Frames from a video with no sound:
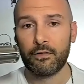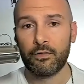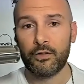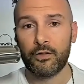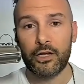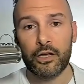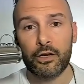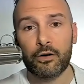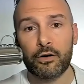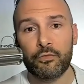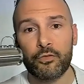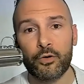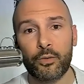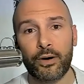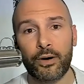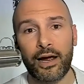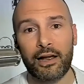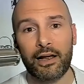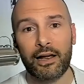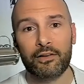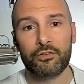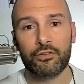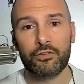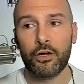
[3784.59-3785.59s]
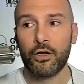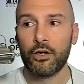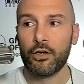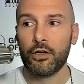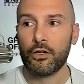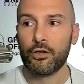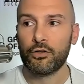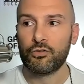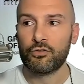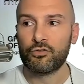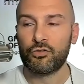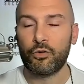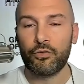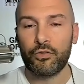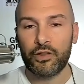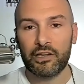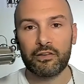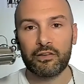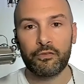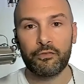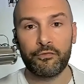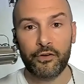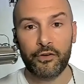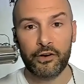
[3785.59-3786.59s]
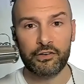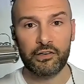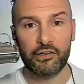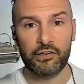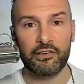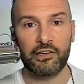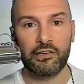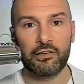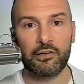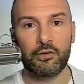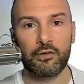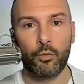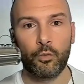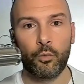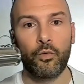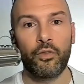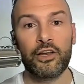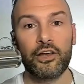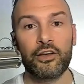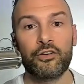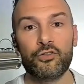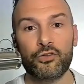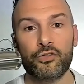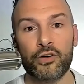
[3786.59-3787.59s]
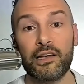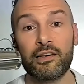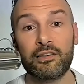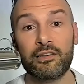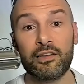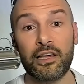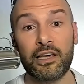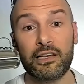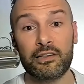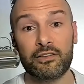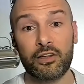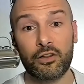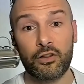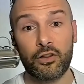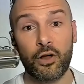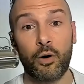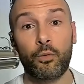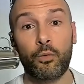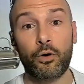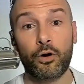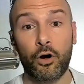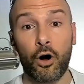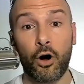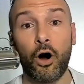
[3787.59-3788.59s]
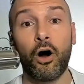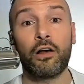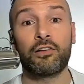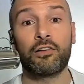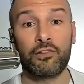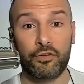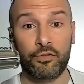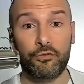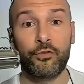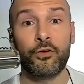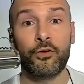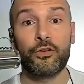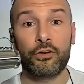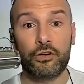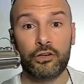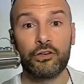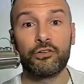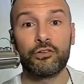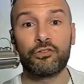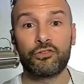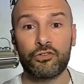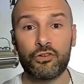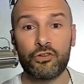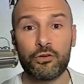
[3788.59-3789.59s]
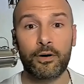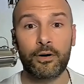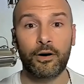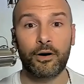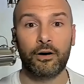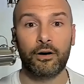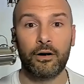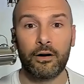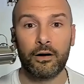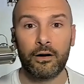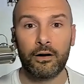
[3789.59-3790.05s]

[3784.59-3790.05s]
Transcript: The interviewer asked, so these efficiencies, will they translate to lower costs for your consumer?